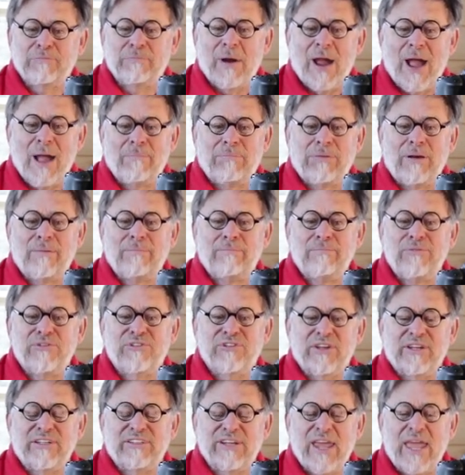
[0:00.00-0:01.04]

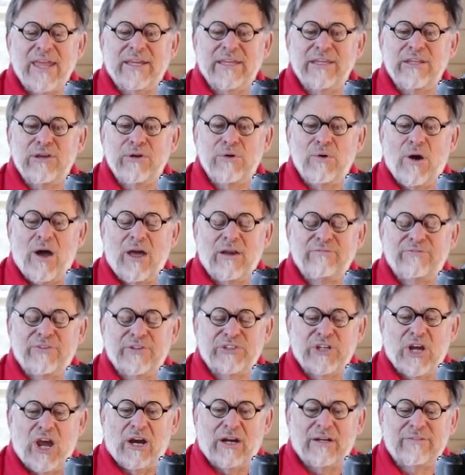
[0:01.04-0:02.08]
problems and taking you on
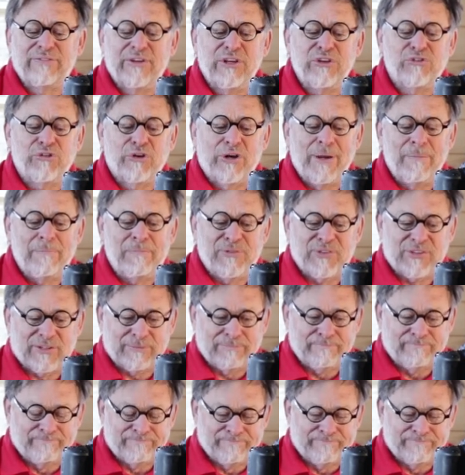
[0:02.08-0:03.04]
photography trips.